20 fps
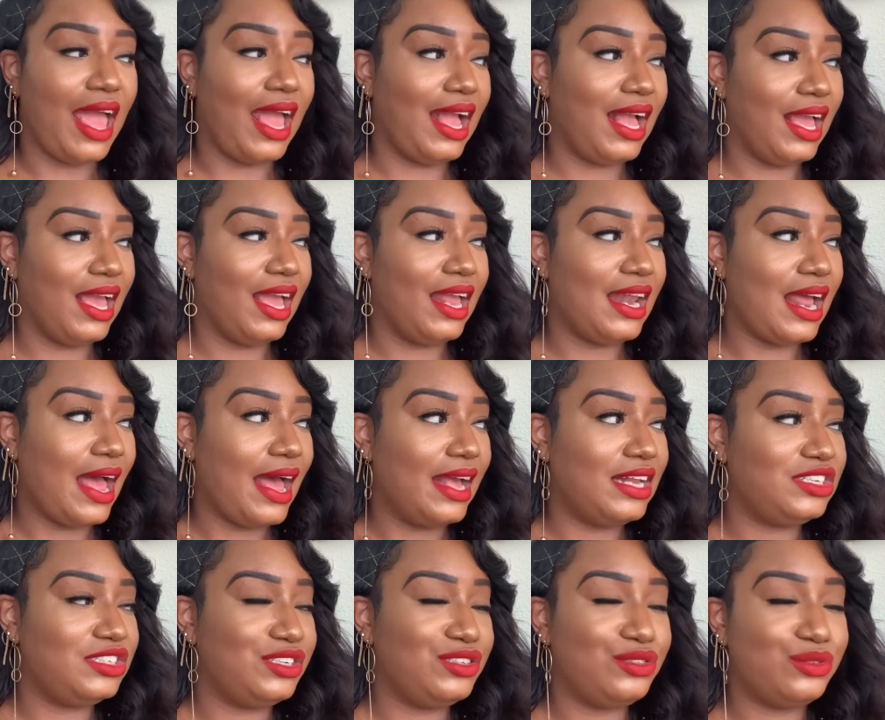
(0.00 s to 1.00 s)
and
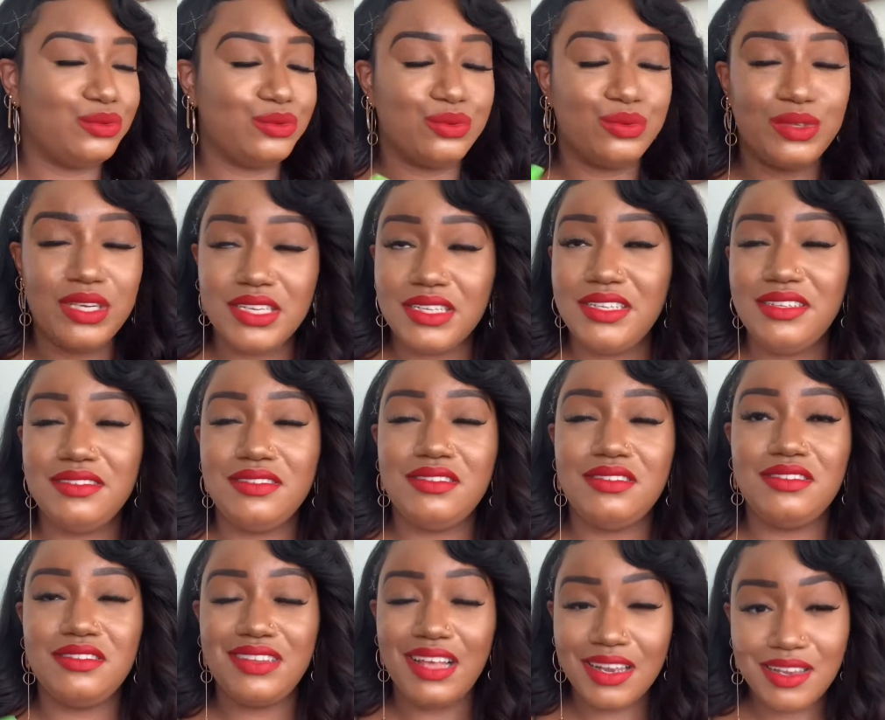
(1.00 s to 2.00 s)
I just really
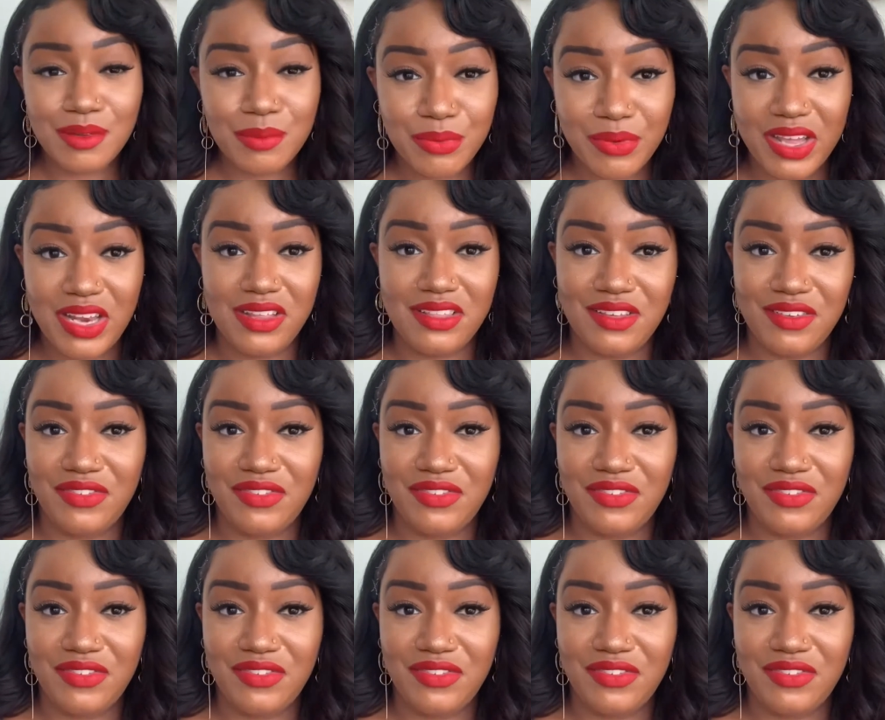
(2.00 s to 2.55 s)
celebrated